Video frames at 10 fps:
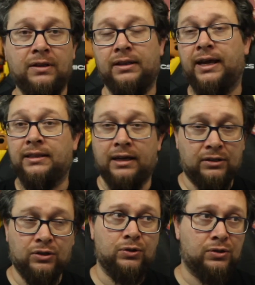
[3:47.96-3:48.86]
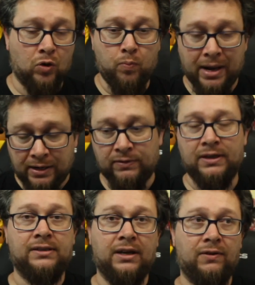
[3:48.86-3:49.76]
like they do so many of their
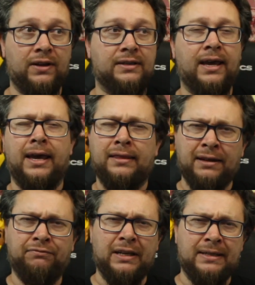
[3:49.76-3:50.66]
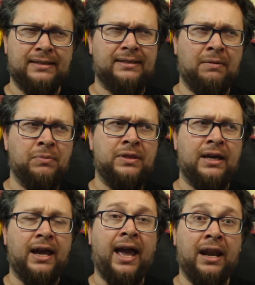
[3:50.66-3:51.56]
series, thankfully some of
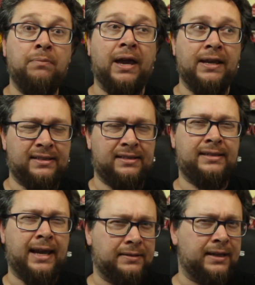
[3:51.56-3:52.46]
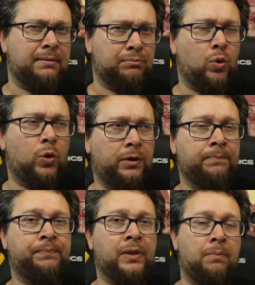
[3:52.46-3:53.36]
the animes tend to get more
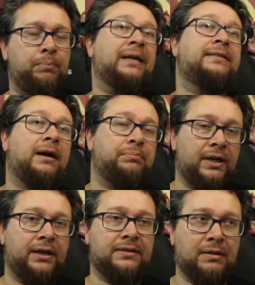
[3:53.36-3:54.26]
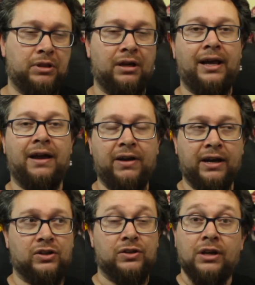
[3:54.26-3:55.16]
picked up than some of their live
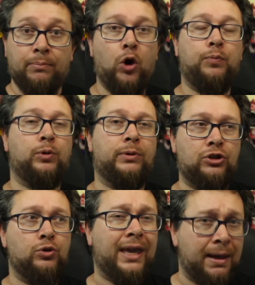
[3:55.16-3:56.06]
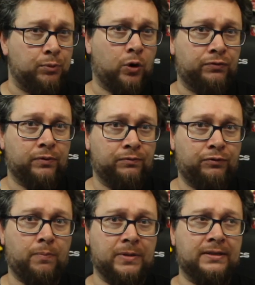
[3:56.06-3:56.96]
action. So I'm hoping we do get more
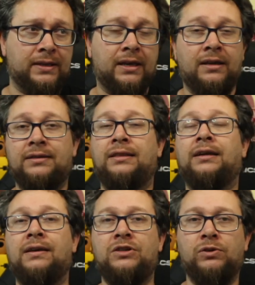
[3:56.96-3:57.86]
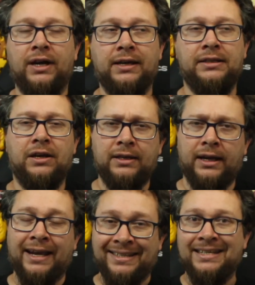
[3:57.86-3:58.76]
from this. So that gives you an idea that
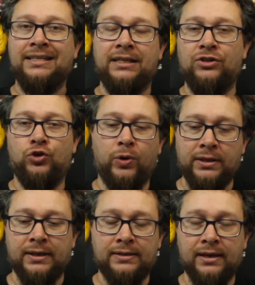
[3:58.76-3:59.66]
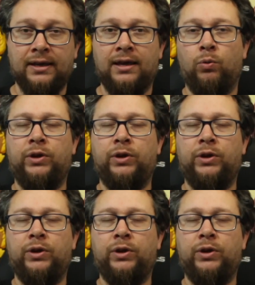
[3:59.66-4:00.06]
I did enjoy this. When